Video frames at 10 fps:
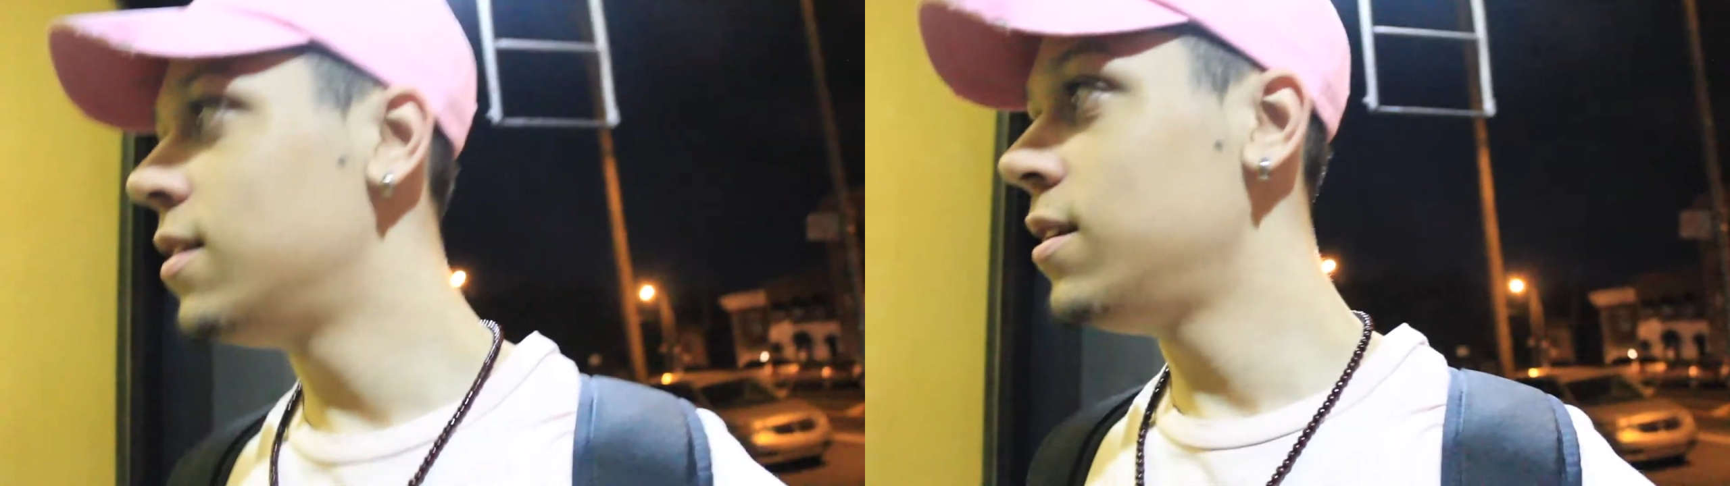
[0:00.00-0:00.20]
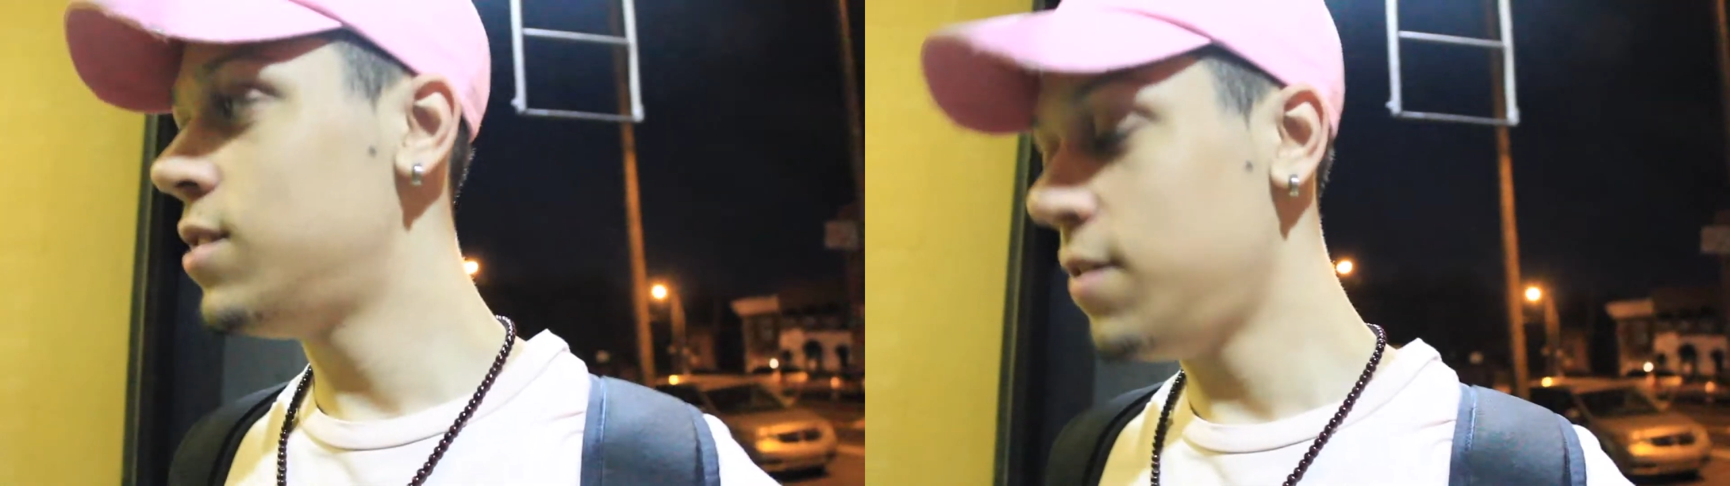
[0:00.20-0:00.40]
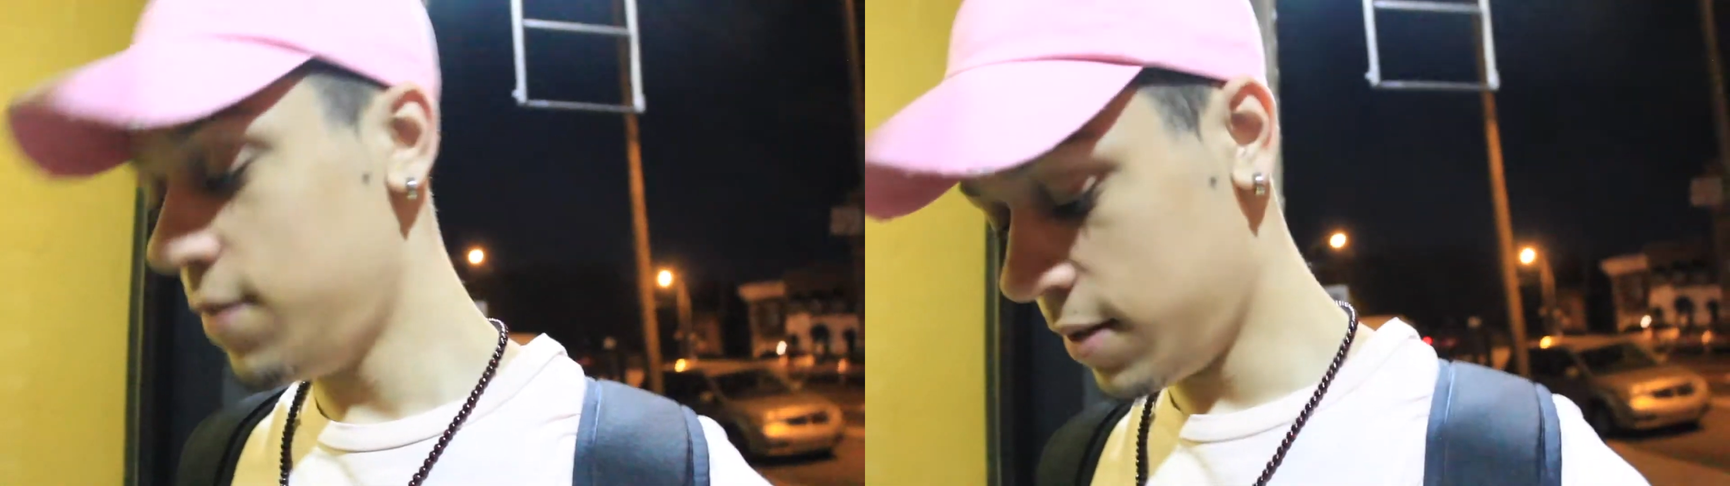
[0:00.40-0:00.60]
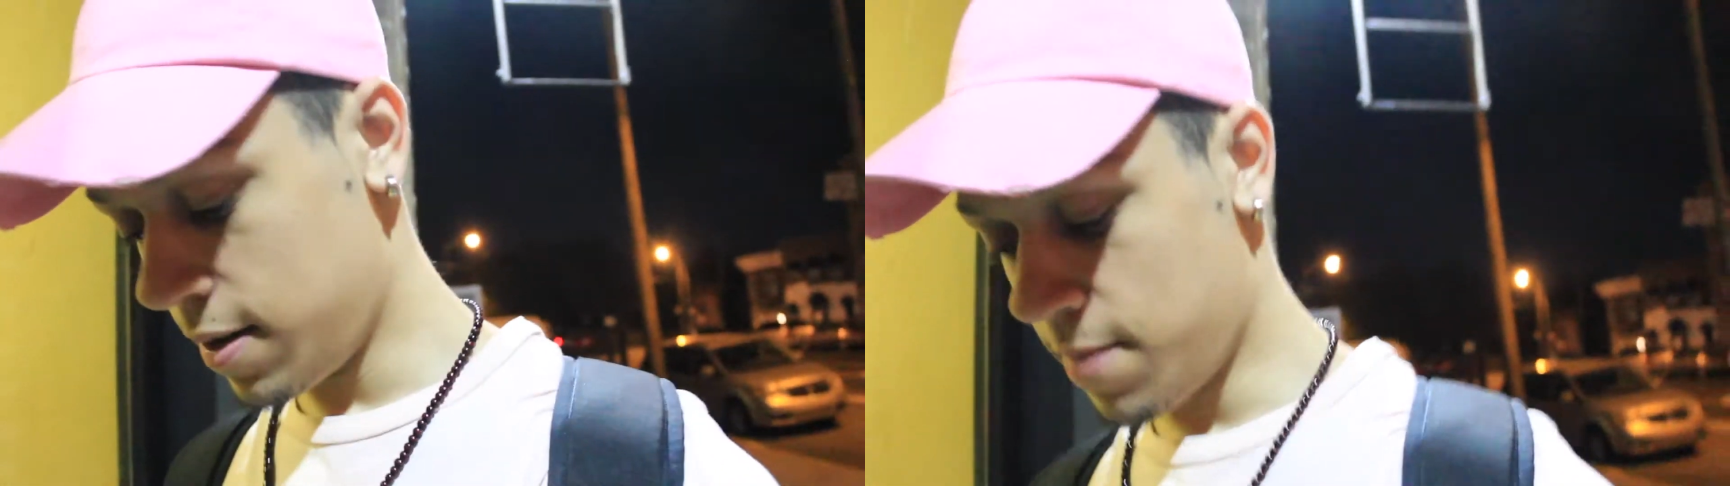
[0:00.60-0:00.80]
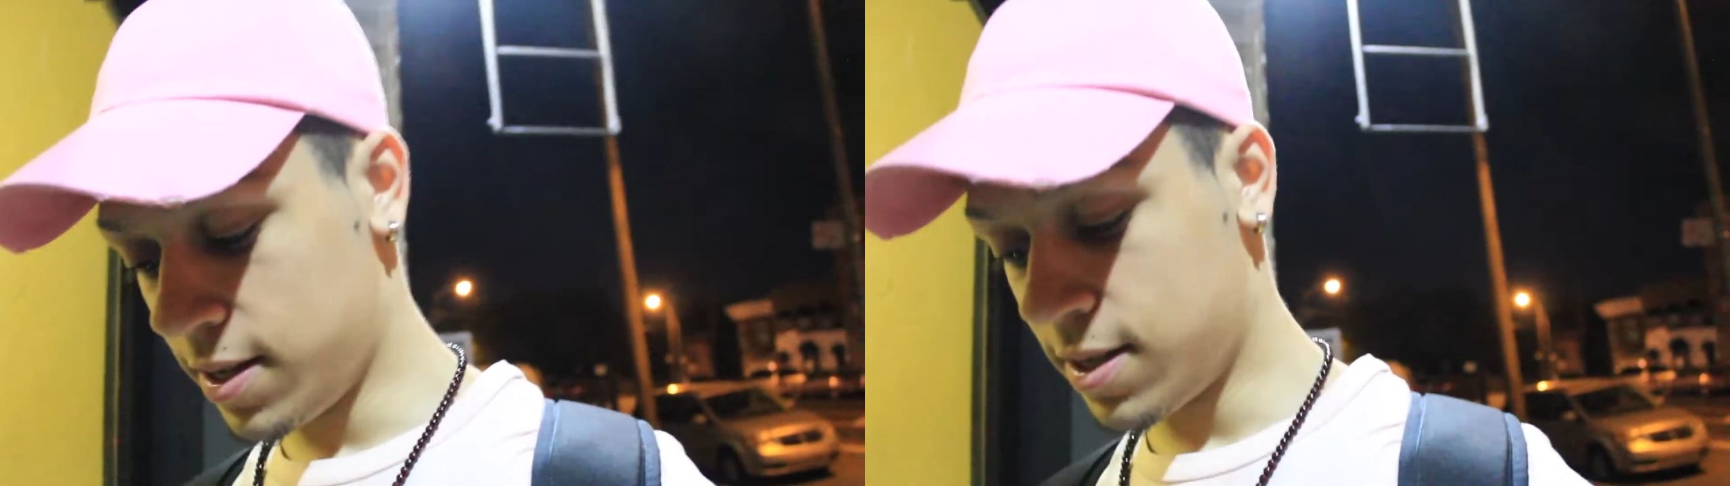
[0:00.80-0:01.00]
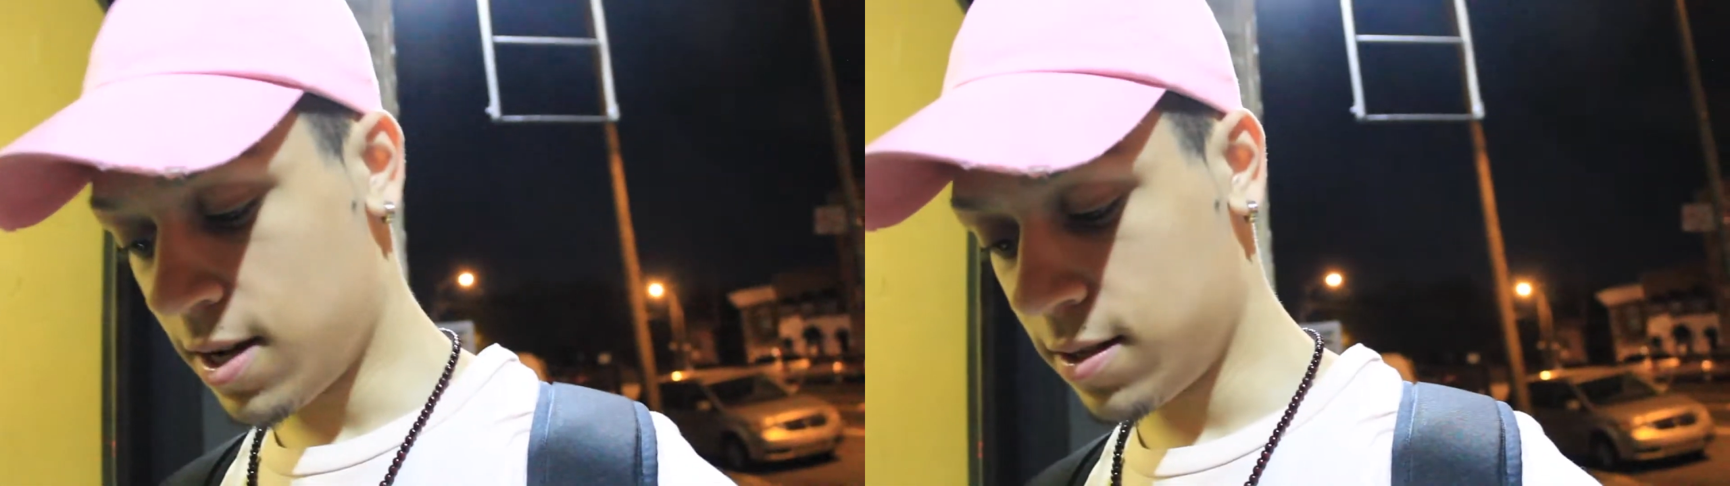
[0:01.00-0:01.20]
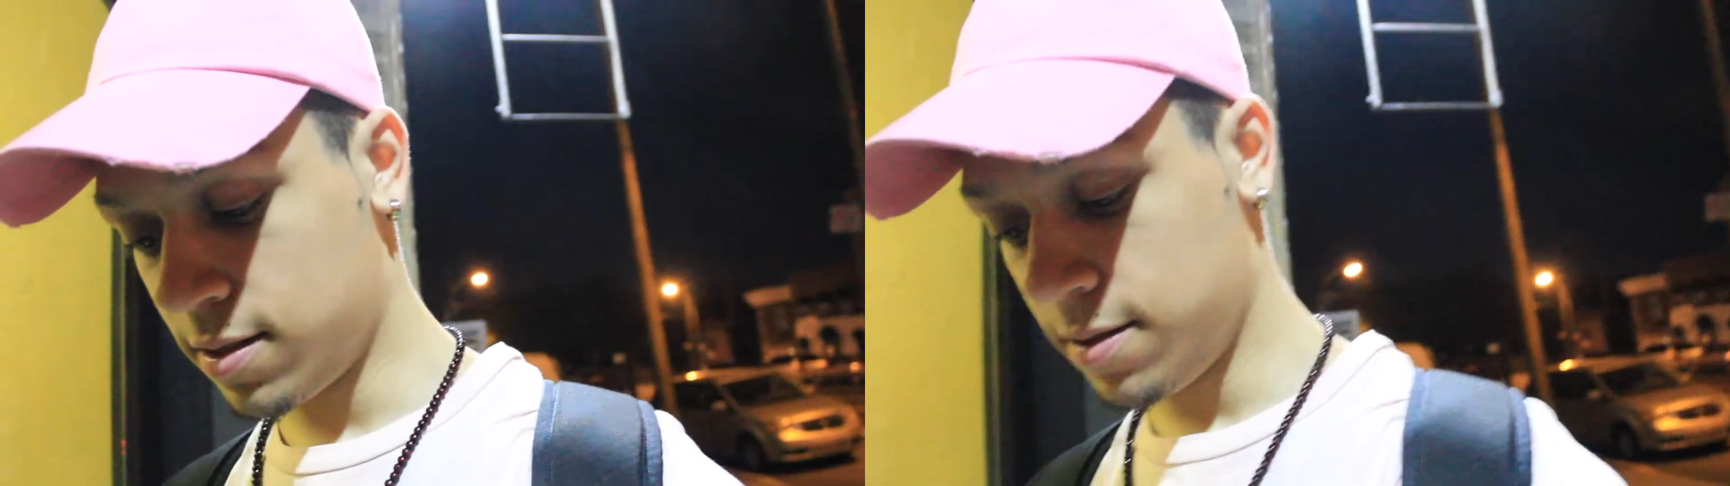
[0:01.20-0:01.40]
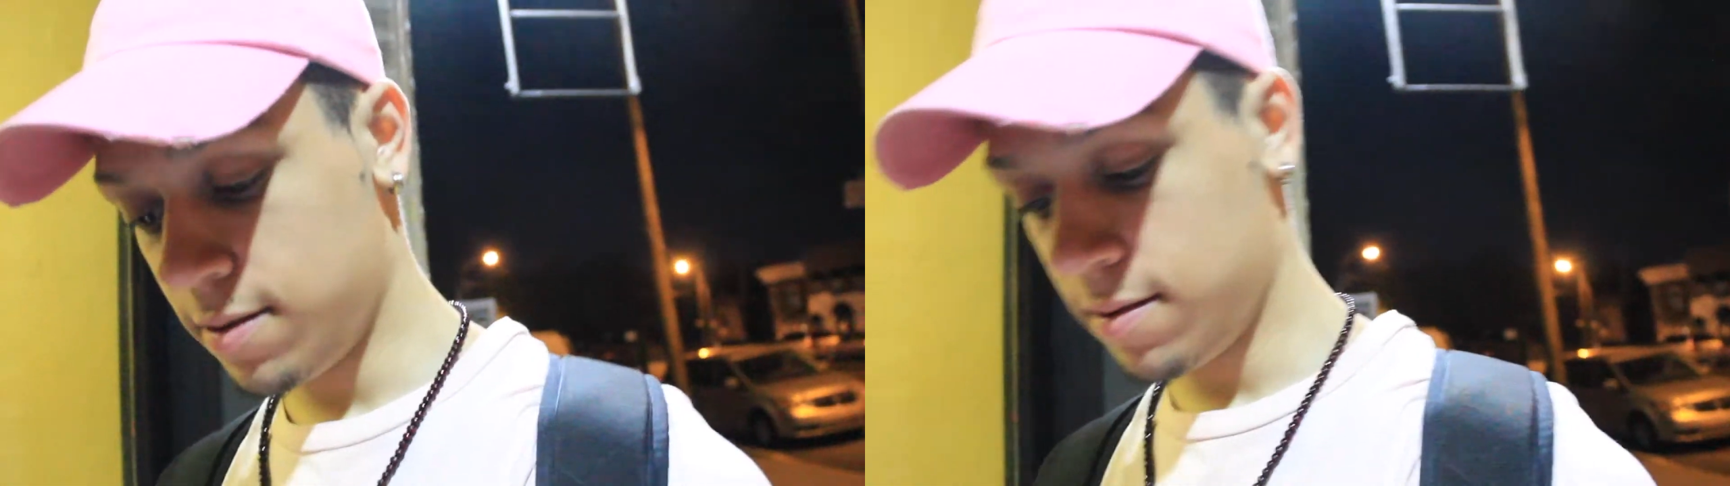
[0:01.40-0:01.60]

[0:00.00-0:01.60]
Did she even get my text?